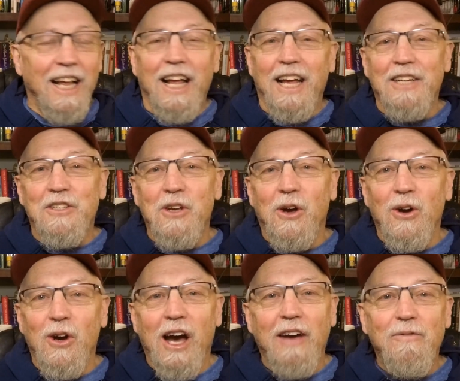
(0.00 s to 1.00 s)
And so
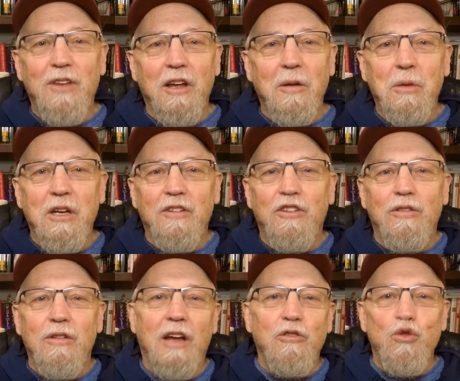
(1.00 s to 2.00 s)
I've done a bit of
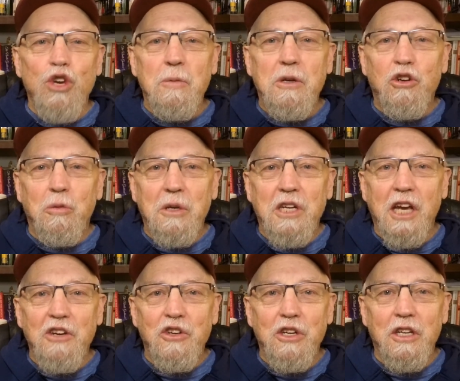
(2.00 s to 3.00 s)
dream
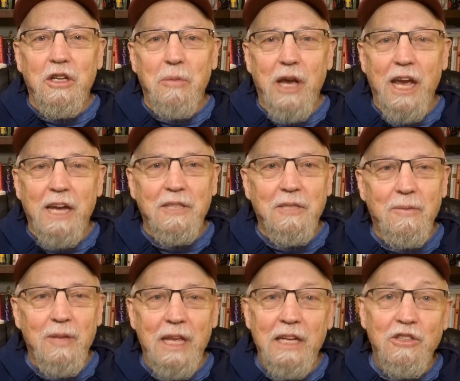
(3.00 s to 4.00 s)
interpretation in the
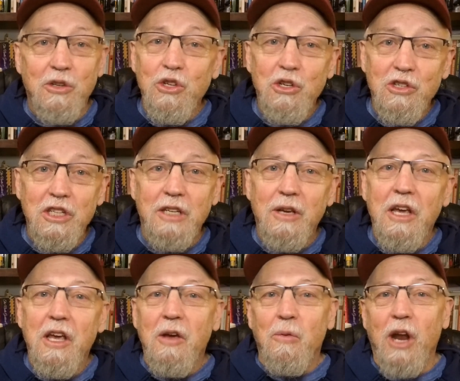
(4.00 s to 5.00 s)
past. And so usually
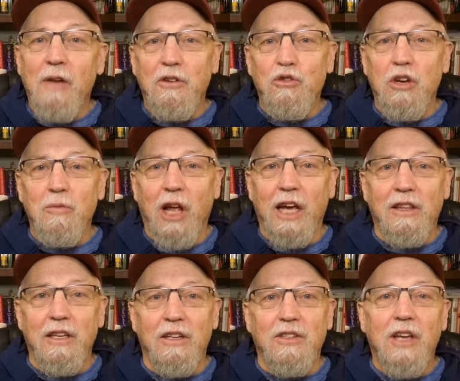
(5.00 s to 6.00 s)
when I have a dream like
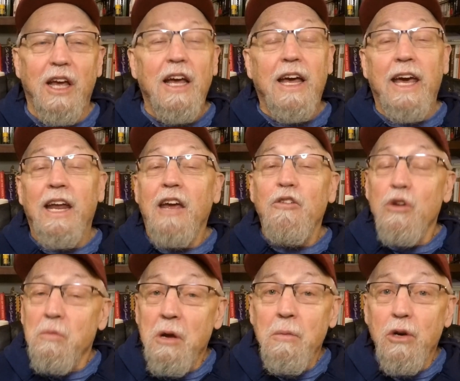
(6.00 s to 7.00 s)
this, and I
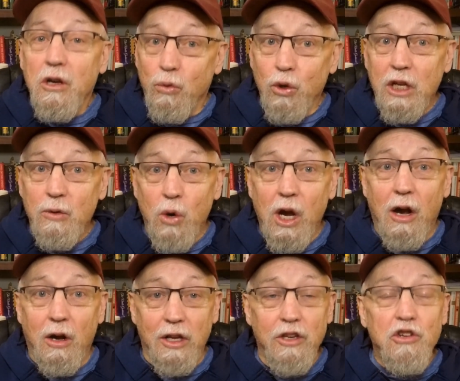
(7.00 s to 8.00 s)
remembered it really
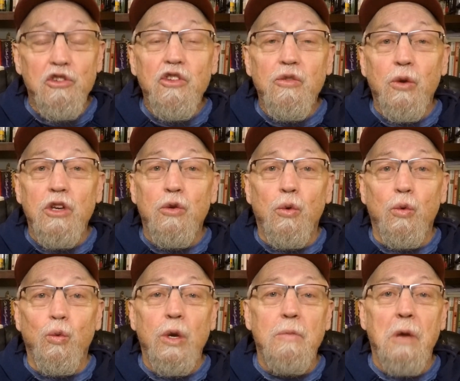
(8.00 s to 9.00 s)
well, and usually when you
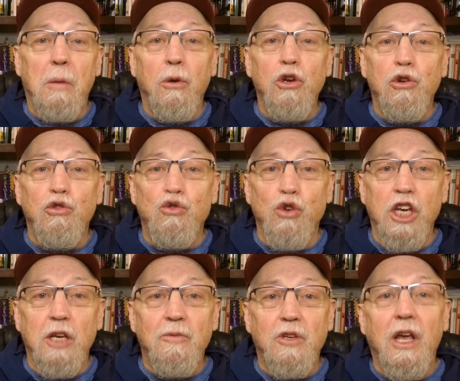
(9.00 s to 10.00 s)
remember your
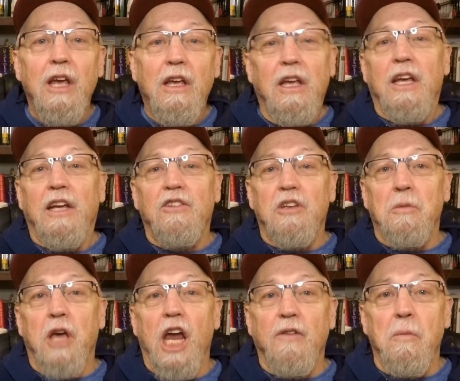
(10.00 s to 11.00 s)
dreams, it's some
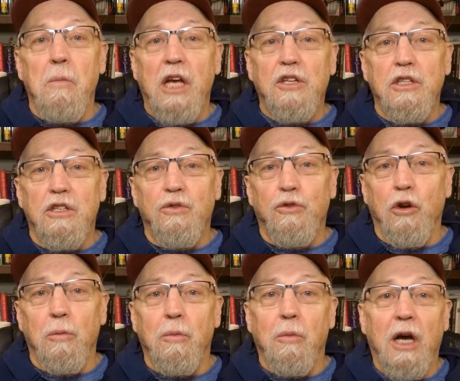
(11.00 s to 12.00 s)
kind of a message from
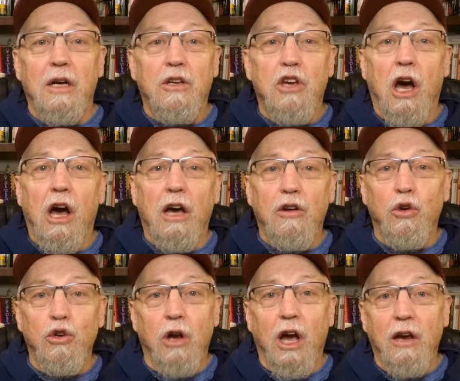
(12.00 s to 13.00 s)
God or
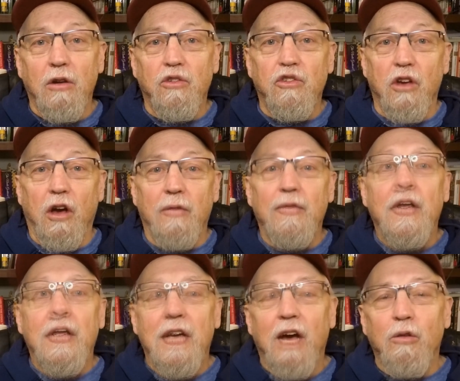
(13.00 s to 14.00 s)
your higher self,
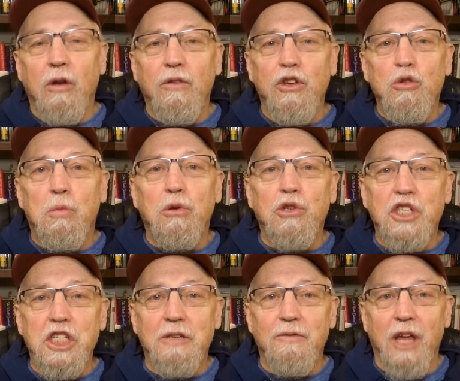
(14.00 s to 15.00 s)
however you
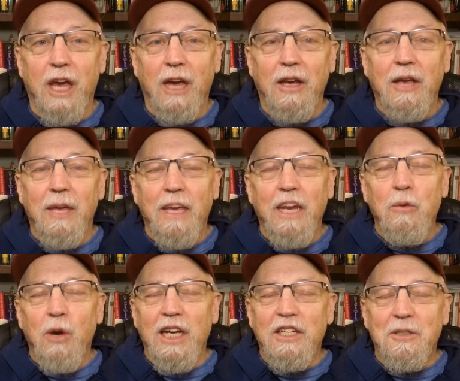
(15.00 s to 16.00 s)
perceive that.
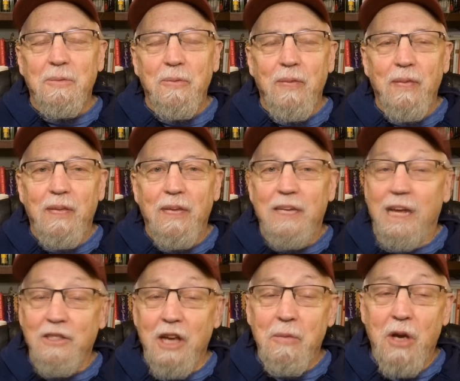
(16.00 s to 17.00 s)
Anyways,
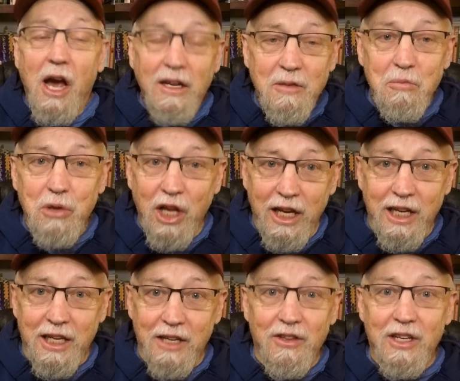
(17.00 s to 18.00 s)
as I'm contemplating
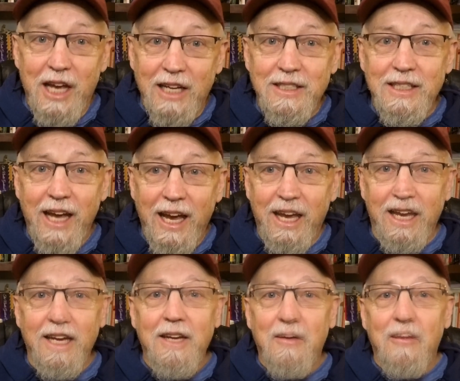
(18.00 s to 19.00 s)
it the next
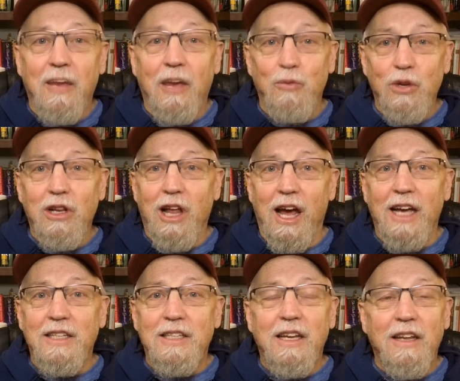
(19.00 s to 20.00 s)
day, I
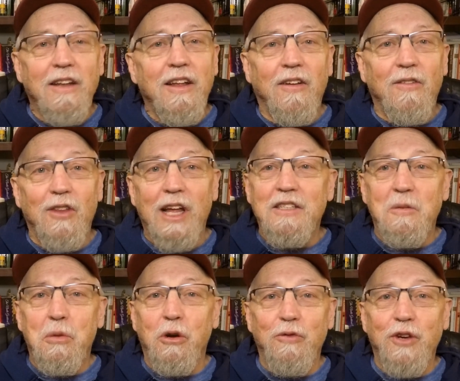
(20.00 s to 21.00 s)
realize, well, that's a
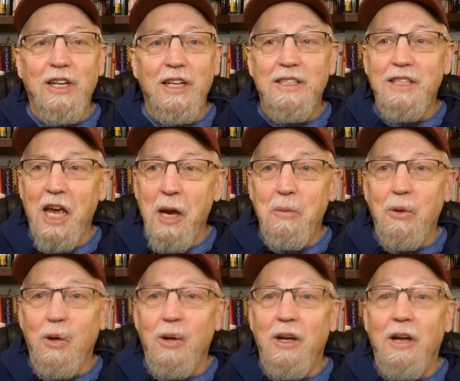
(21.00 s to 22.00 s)
perfect
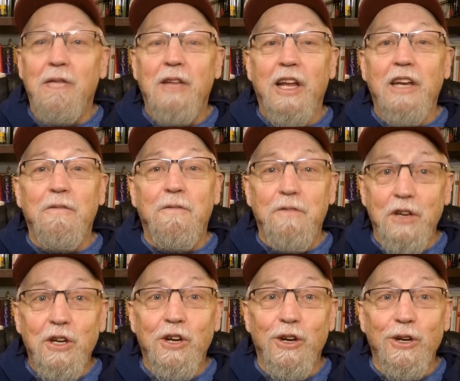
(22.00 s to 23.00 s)
example of letting
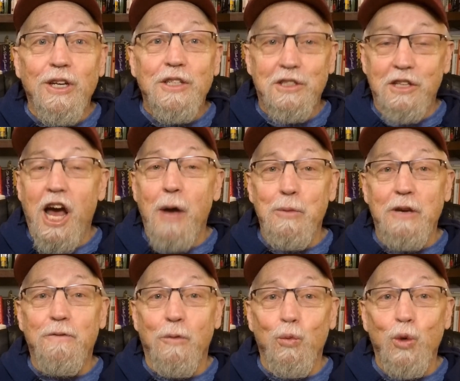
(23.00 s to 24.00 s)
fear stop me
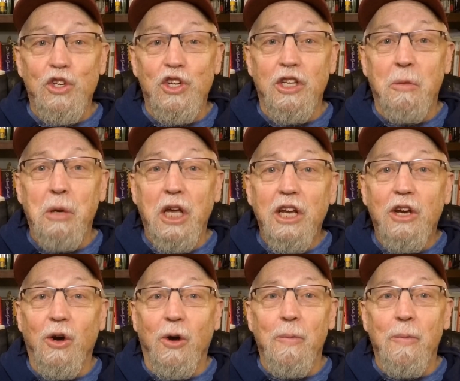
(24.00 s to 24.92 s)
from reaching the pinnacle.